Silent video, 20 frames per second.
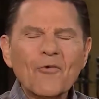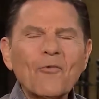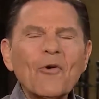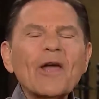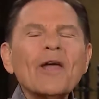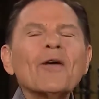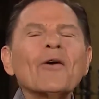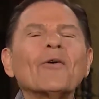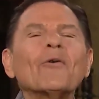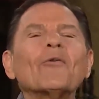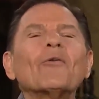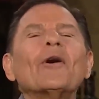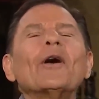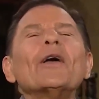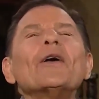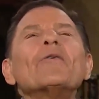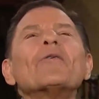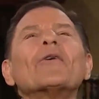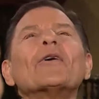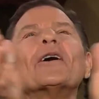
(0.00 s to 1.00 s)
We,
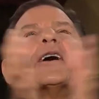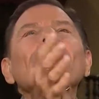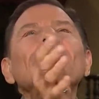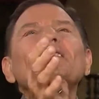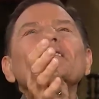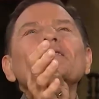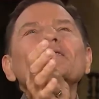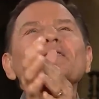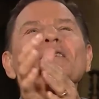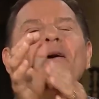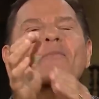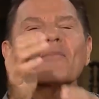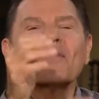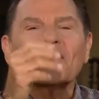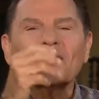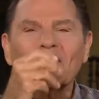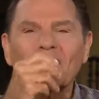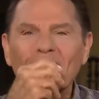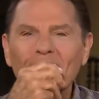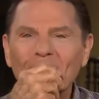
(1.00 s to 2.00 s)
we were at the
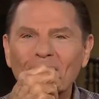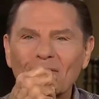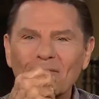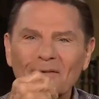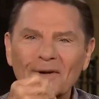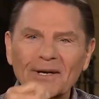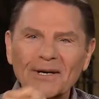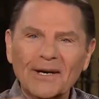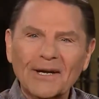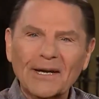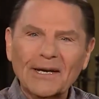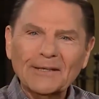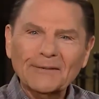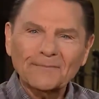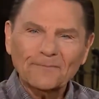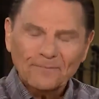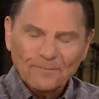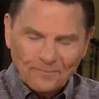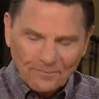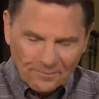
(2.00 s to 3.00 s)
supper table one day.
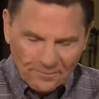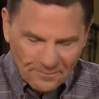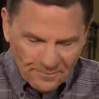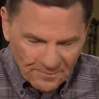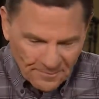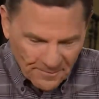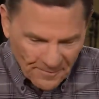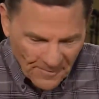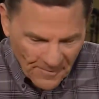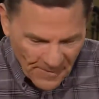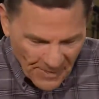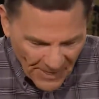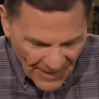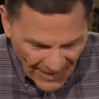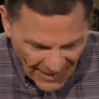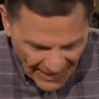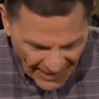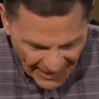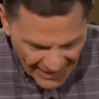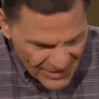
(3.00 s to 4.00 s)

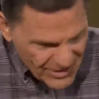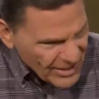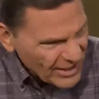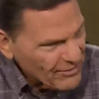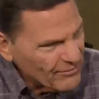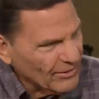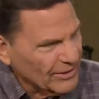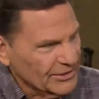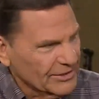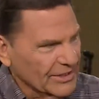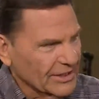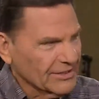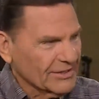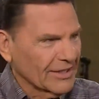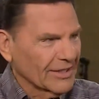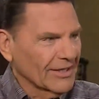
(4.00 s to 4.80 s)
She was just a